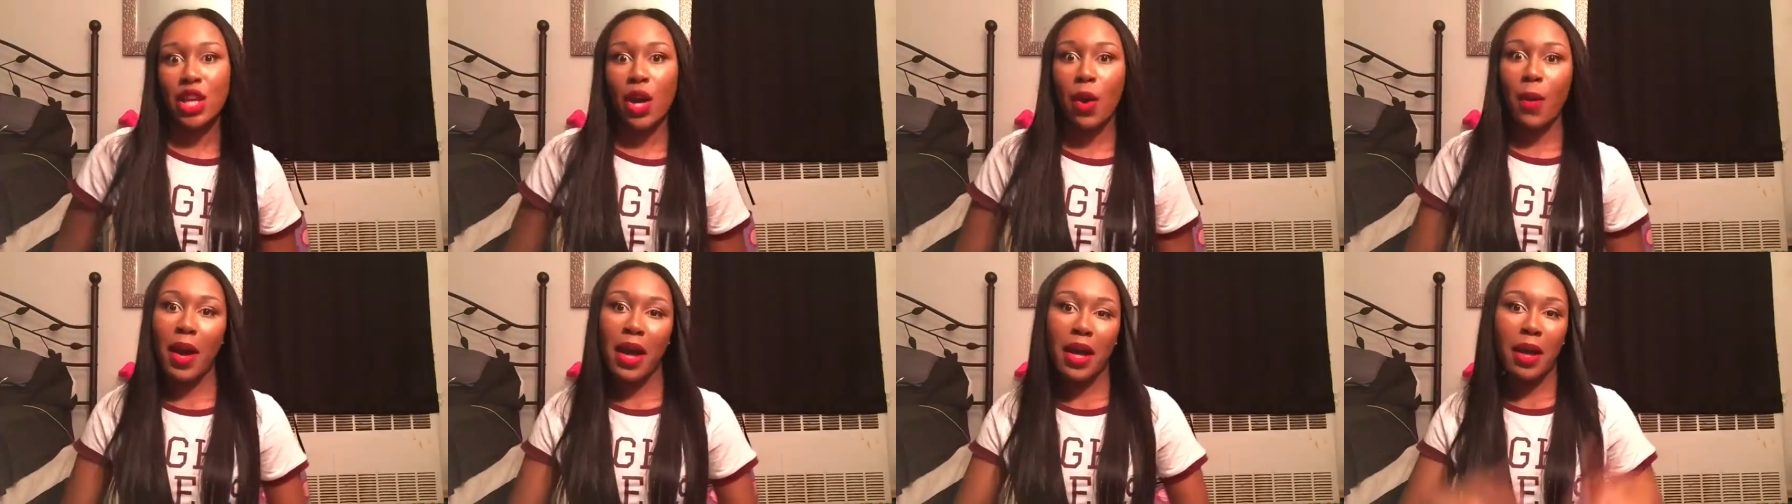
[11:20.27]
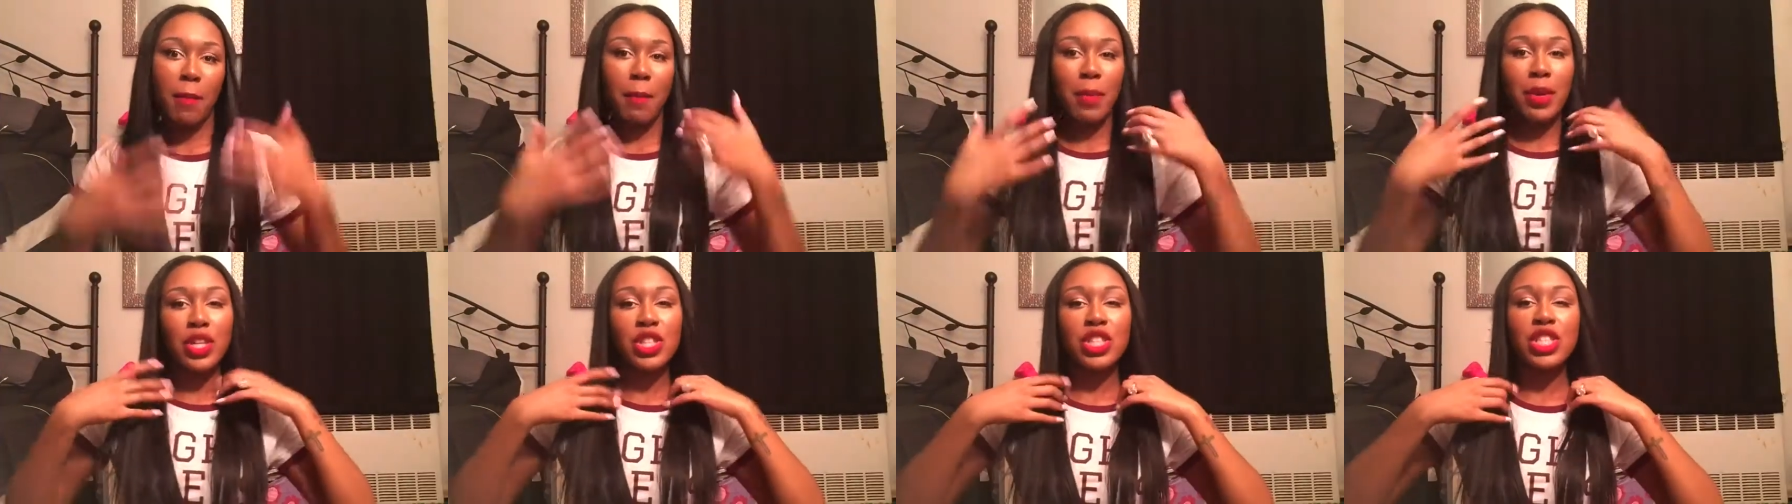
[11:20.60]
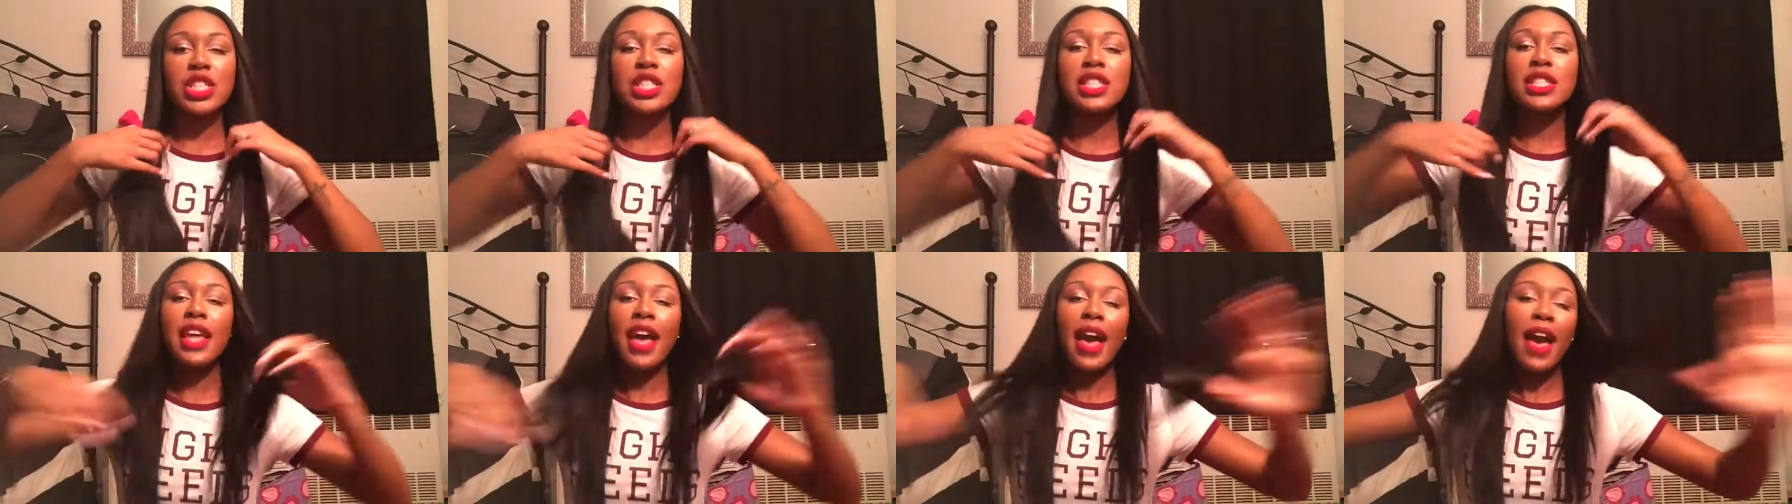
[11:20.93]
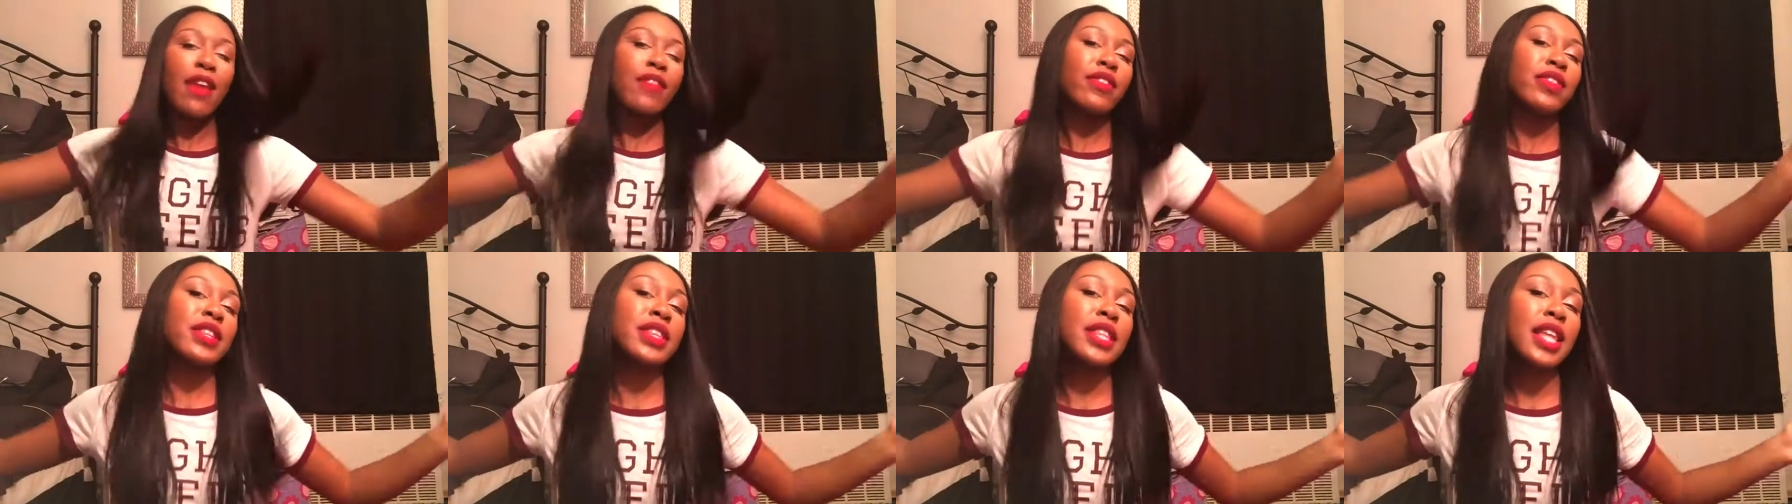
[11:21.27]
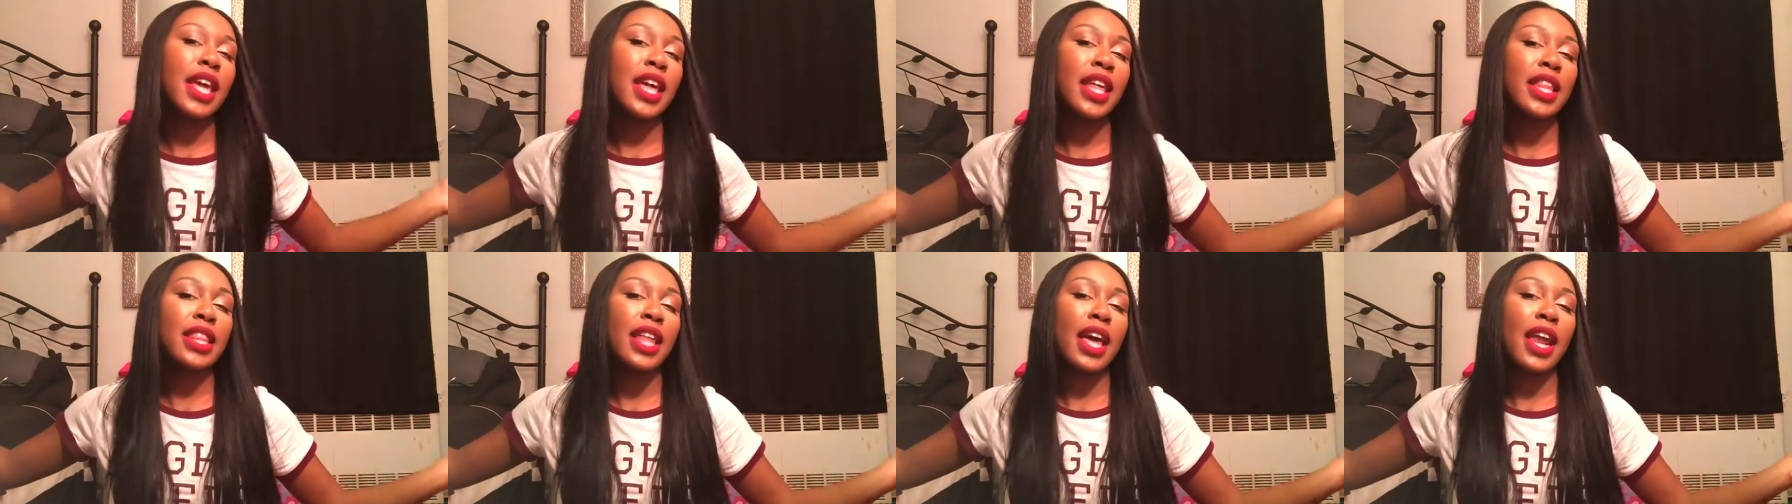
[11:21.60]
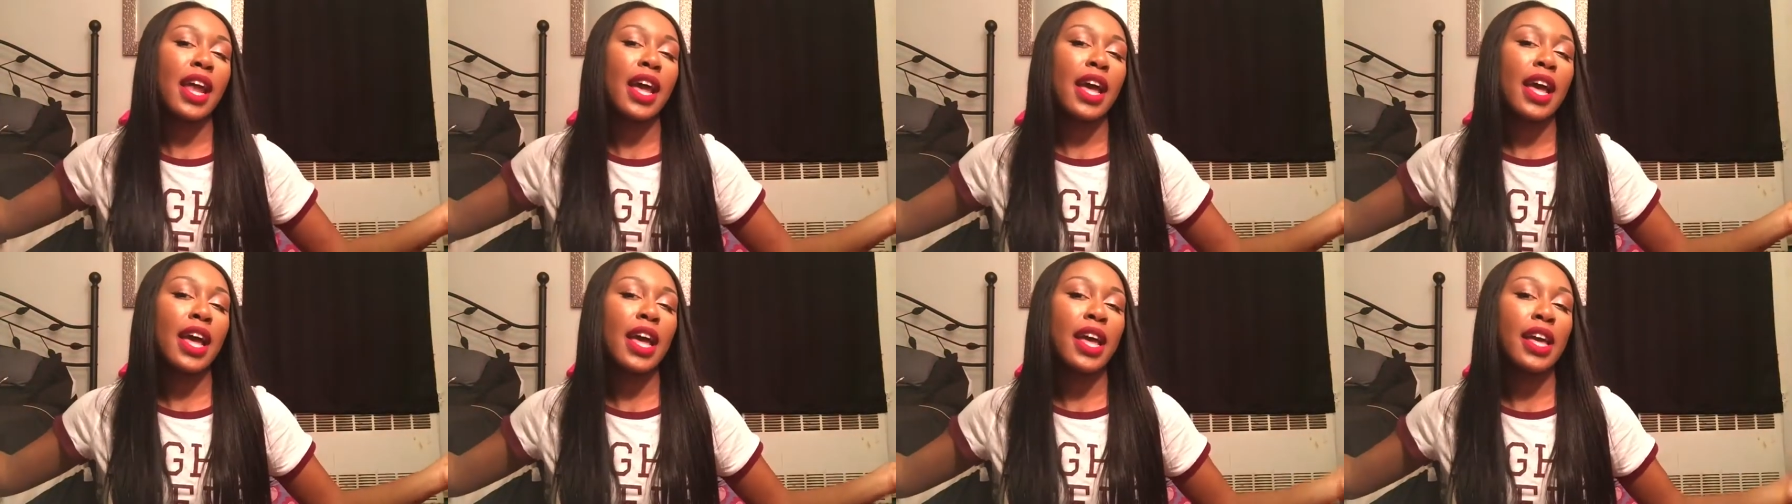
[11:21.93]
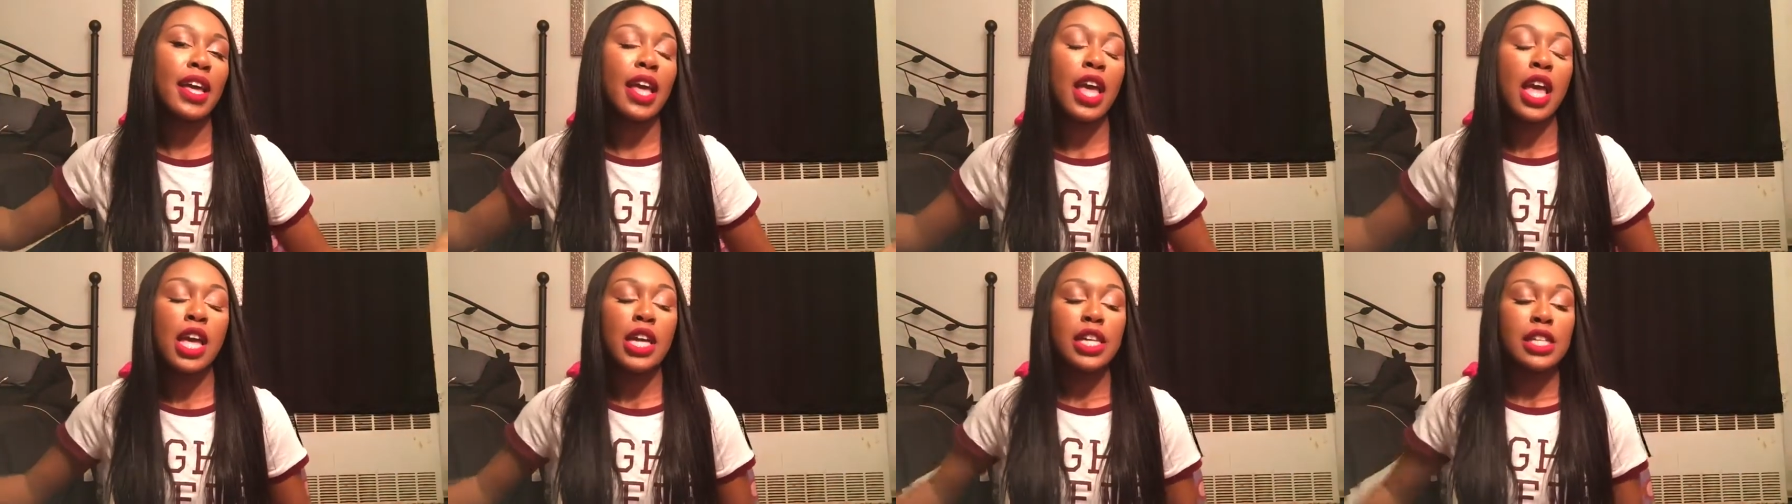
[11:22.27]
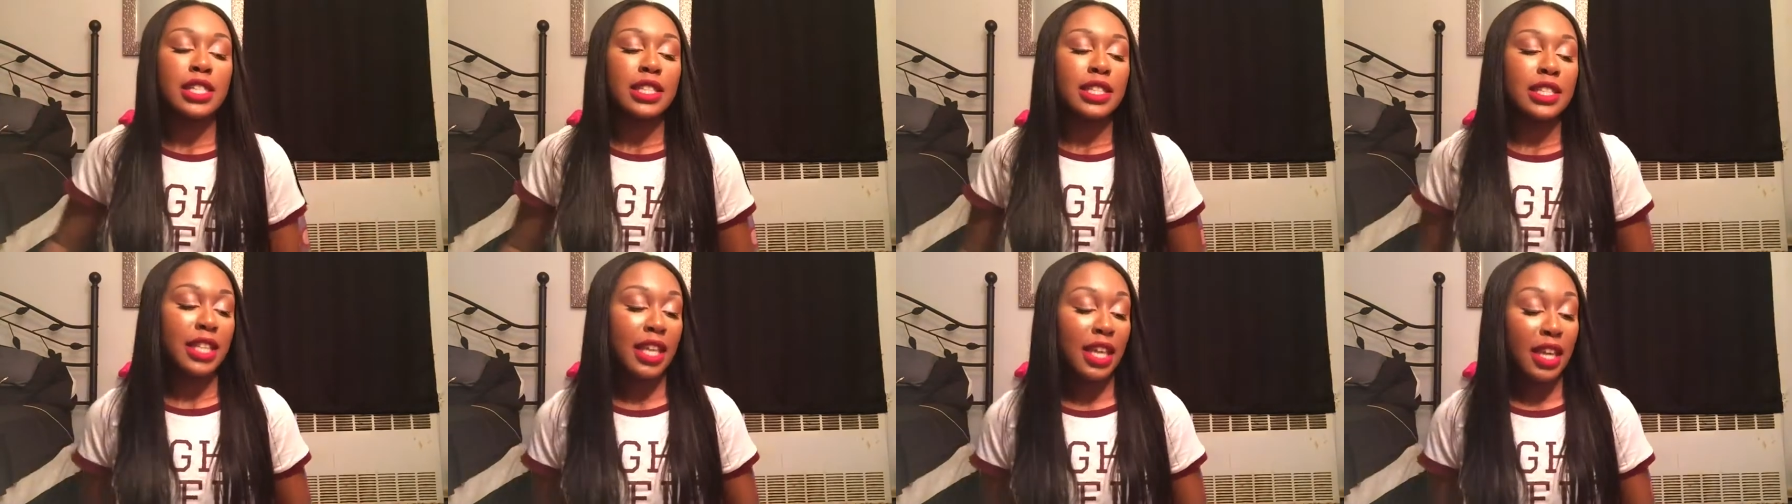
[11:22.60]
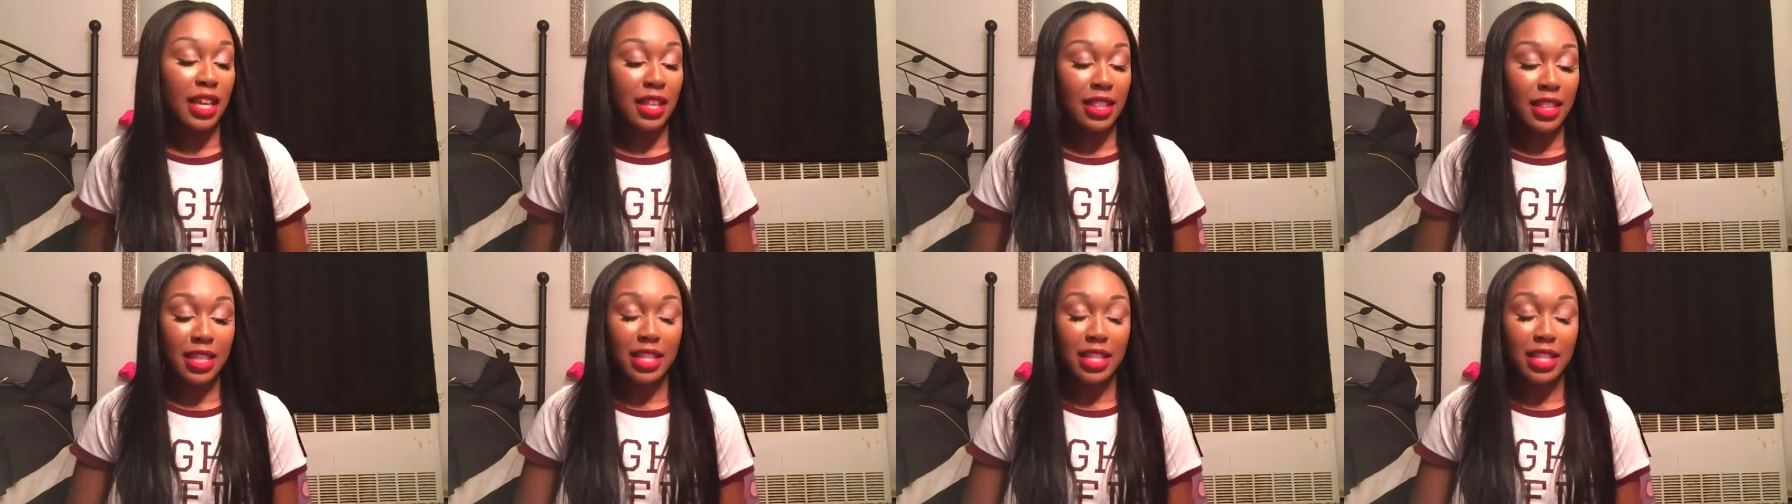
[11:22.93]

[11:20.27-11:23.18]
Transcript: go out and purchase everything that I did.